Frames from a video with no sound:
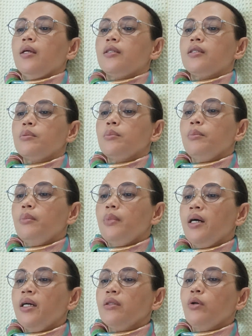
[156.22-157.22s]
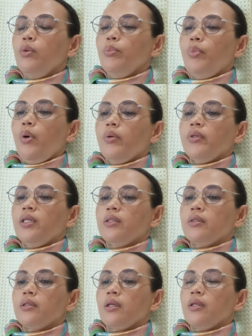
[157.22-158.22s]
smart
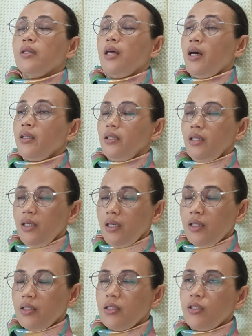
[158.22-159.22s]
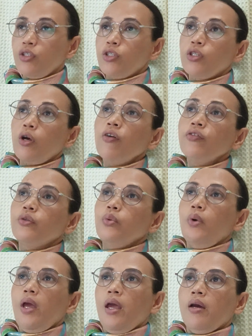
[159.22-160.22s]
components. That is the
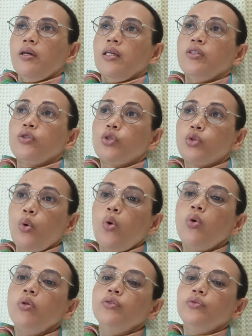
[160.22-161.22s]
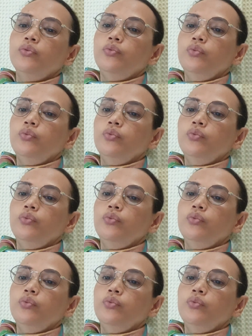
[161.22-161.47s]
software installed